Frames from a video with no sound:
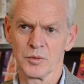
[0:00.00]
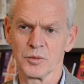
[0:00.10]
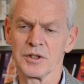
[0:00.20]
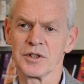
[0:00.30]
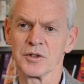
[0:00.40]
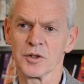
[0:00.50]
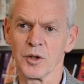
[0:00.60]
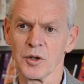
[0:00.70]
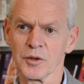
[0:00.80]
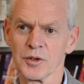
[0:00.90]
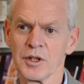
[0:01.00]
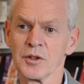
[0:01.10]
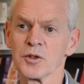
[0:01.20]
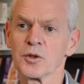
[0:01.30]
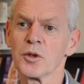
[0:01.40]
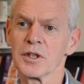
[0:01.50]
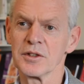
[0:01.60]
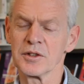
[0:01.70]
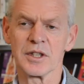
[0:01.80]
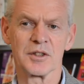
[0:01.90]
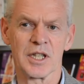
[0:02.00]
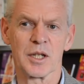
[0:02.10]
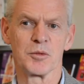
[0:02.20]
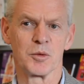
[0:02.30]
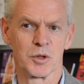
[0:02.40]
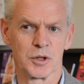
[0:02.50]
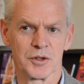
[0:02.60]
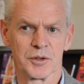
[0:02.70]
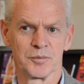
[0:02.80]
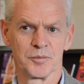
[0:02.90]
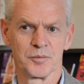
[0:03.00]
which is called Stories That Shape the World.